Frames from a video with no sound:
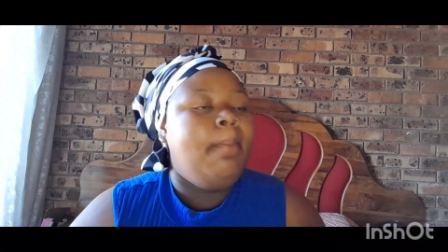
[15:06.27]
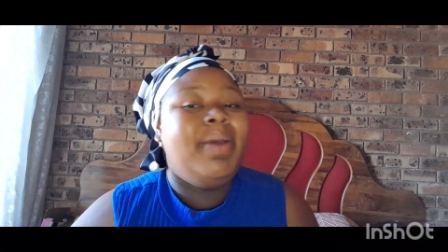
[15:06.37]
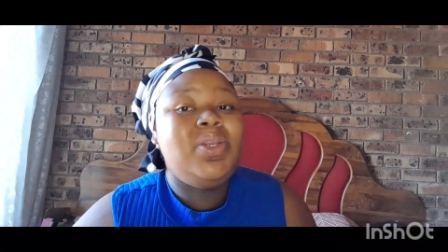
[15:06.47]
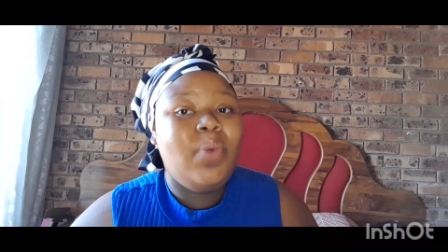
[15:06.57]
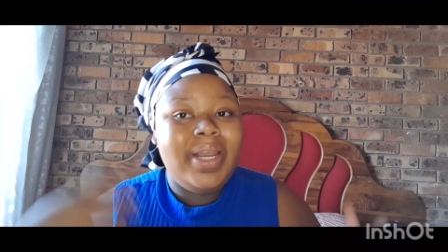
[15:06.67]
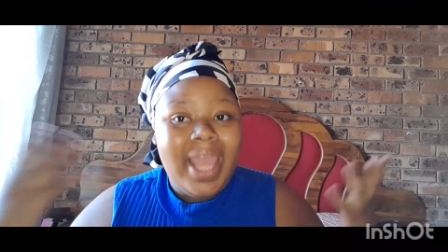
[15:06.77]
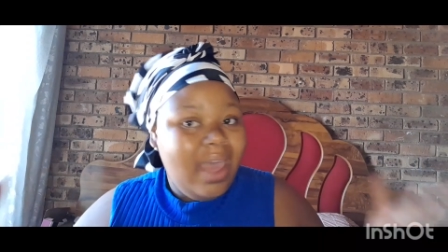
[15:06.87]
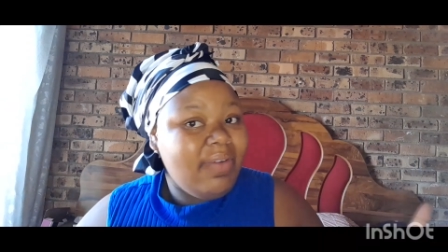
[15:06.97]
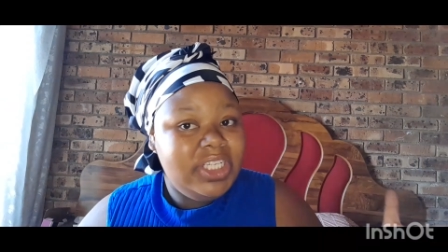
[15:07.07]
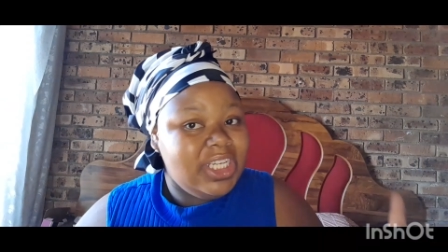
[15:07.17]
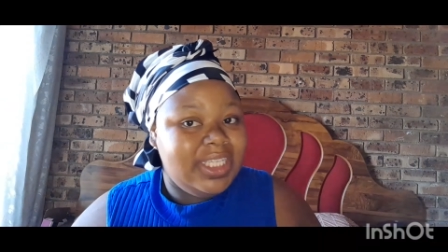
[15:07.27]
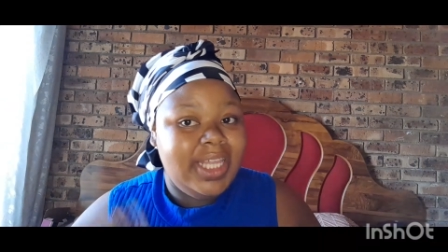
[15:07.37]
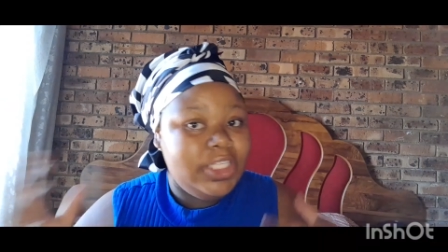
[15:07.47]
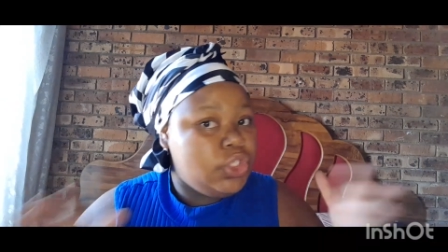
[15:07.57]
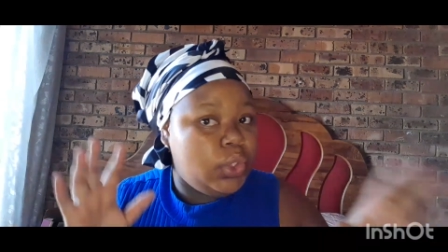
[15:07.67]
but whatever church
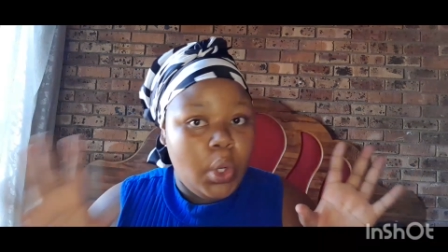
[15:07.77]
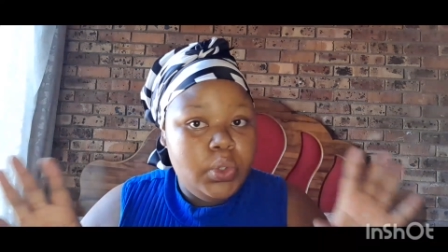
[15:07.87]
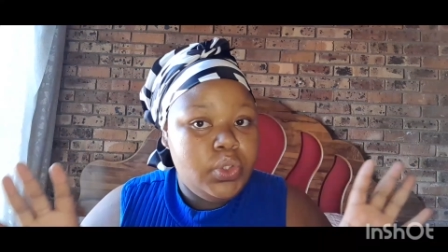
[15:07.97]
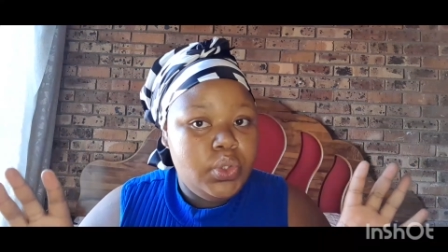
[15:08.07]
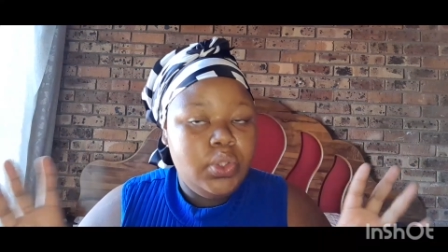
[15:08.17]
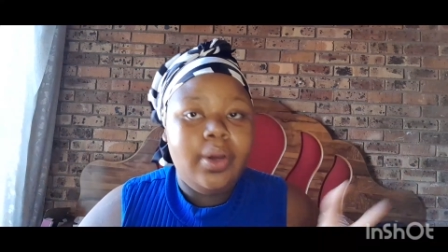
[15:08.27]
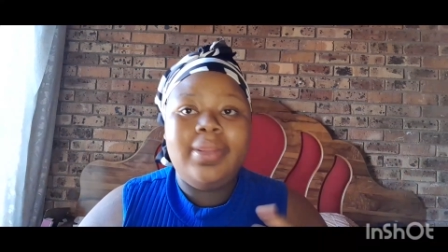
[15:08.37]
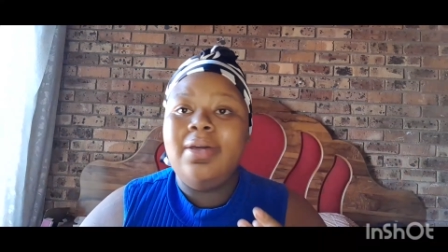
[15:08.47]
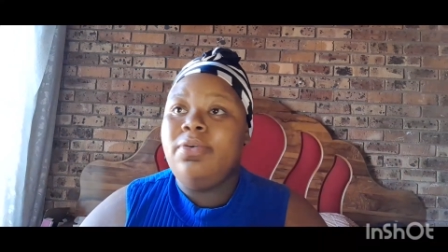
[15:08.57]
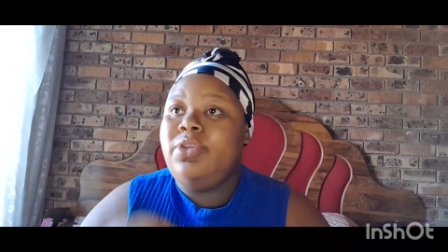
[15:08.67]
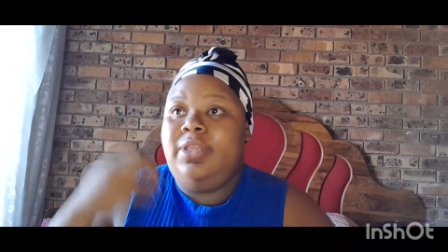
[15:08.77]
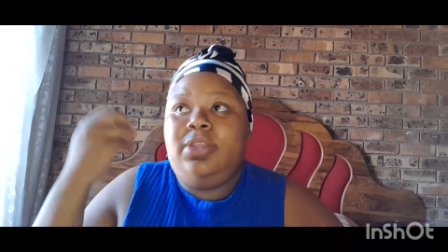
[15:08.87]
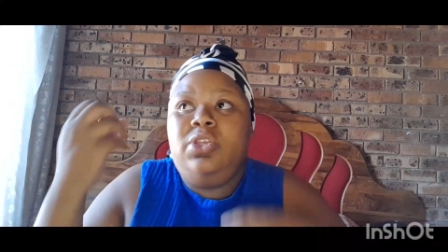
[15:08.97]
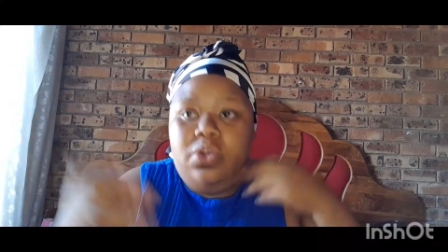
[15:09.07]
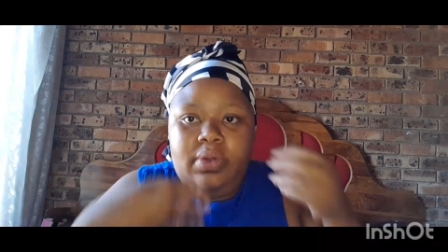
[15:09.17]
that you go to,
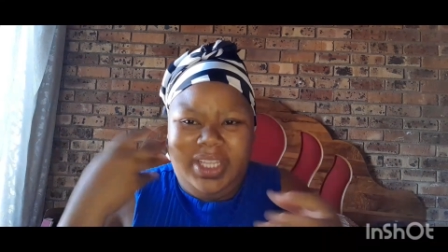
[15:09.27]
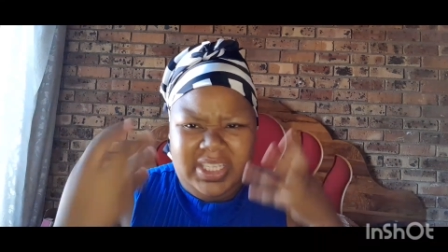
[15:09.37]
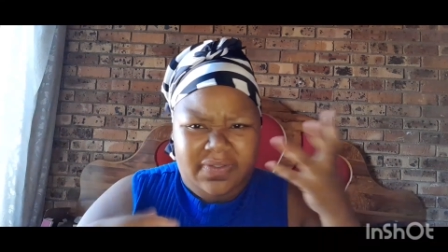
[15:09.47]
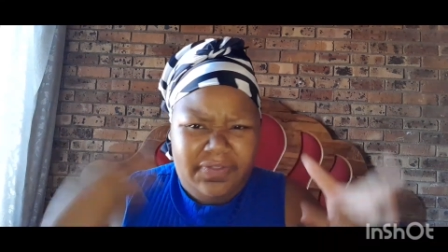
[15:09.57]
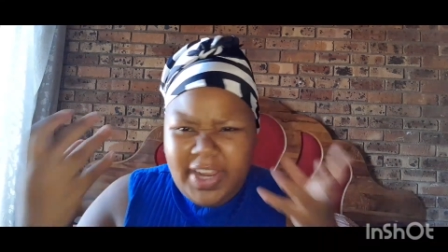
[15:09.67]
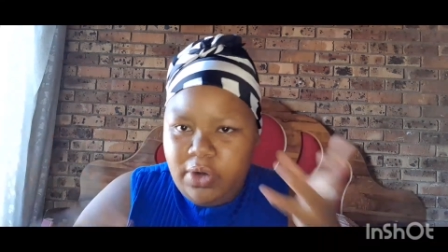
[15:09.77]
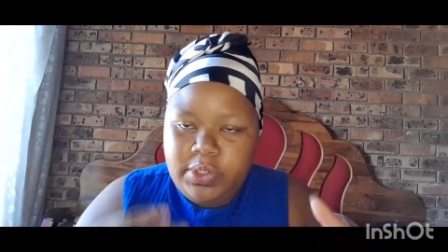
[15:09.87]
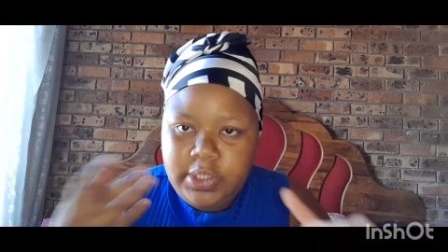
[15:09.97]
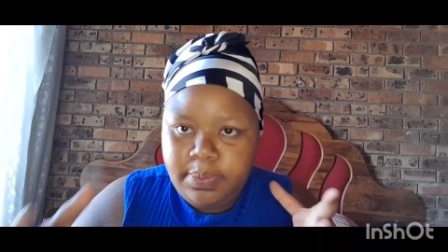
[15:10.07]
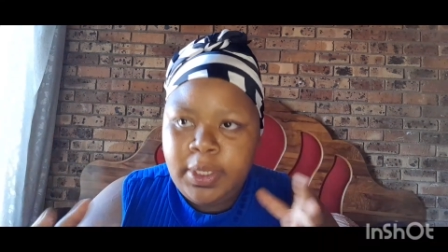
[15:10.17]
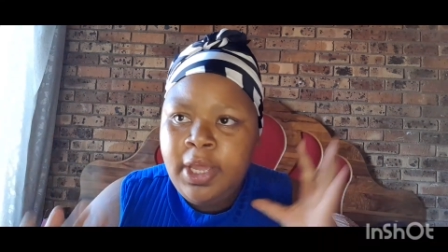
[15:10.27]
you know, this fellowship